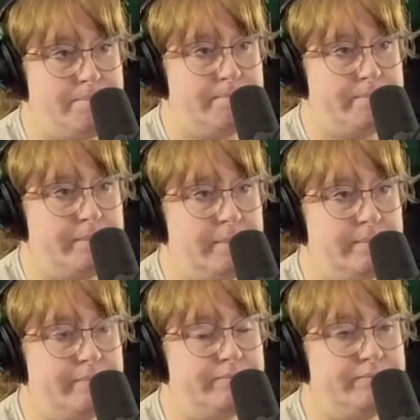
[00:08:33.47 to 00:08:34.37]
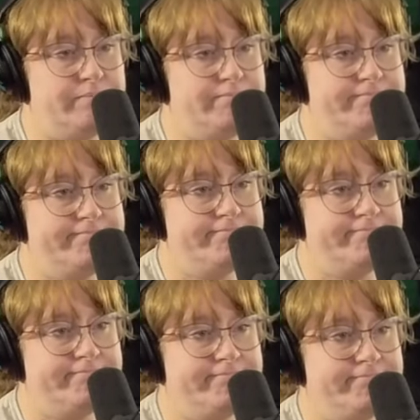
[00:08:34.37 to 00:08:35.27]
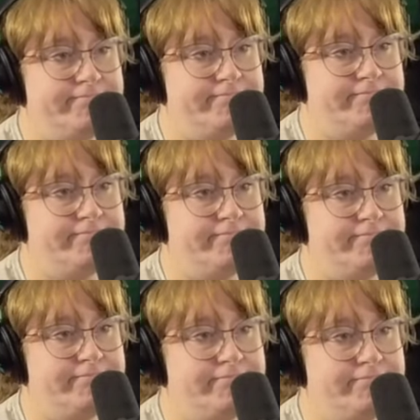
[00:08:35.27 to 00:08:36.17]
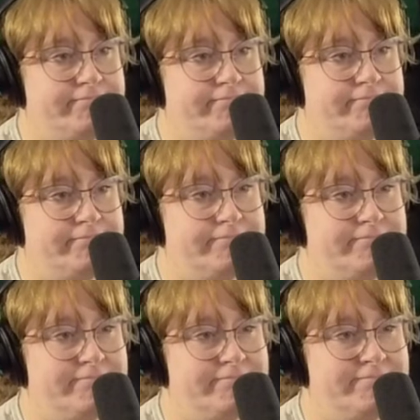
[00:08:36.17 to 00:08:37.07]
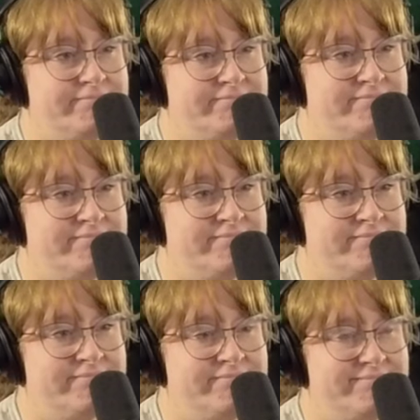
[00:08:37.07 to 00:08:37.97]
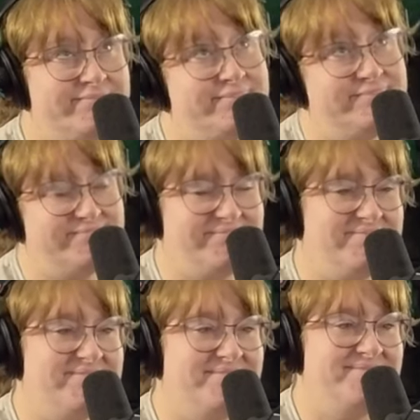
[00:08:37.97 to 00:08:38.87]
This person isn't speaking.